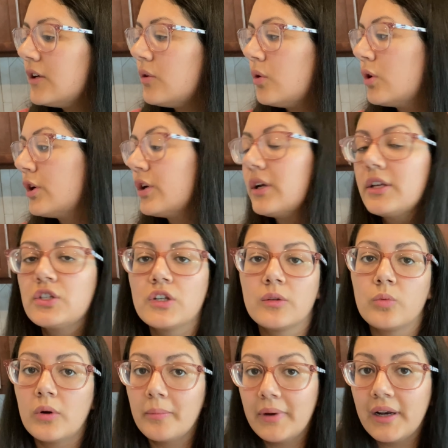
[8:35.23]
or you can just
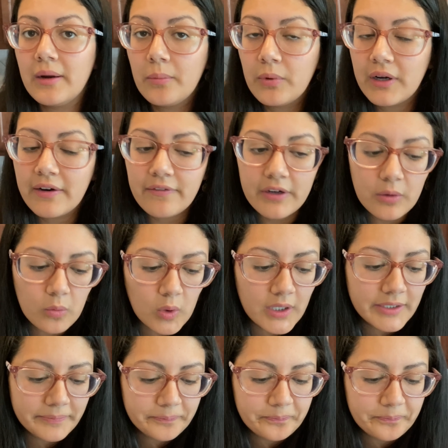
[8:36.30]
warm it up whenever you want.